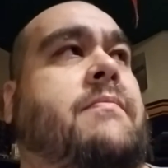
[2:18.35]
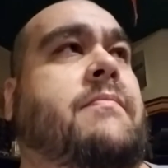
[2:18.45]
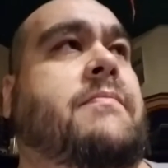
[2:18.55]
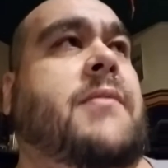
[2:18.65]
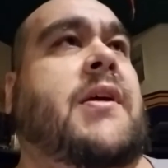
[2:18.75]

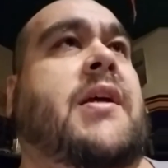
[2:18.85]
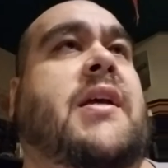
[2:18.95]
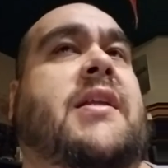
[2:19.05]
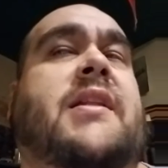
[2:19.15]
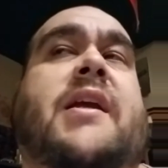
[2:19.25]
And
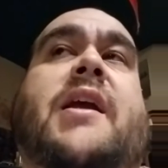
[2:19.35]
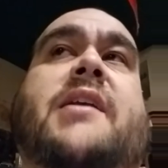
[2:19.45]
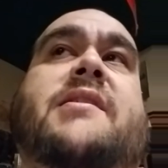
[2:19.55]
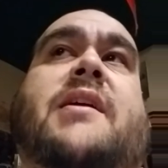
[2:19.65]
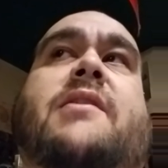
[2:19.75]
then
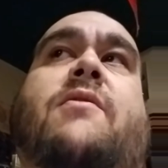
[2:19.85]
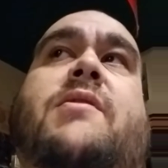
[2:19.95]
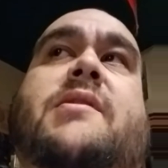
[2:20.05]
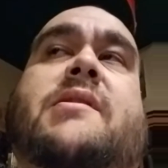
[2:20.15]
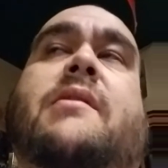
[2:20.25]
I
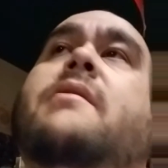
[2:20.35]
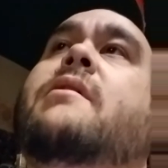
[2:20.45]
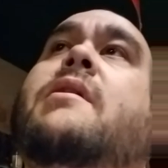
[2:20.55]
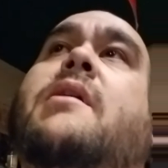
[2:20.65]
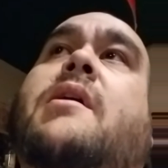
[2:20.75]
notice
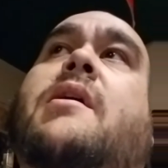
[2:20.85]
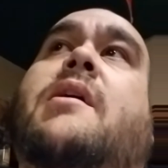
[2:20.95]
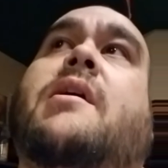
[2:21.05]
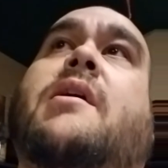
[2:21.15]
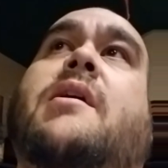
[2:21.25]

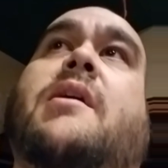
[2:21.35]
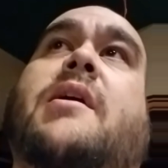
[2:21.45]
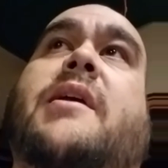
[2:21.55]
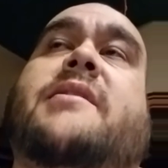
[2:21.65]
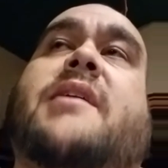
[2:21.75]

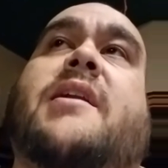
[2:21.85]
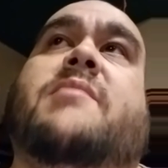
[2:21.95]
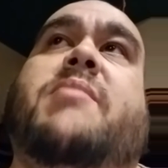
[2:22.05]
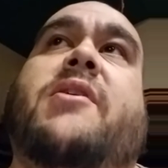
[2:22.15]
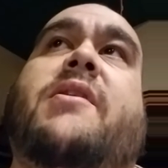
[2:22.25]
he's got
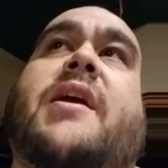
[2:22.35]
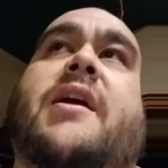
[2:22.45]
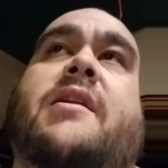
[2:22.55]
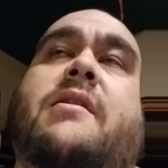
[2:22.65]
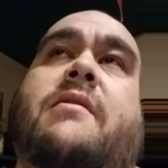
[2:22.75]
his beer
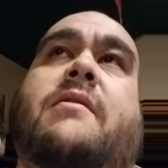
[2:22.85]
can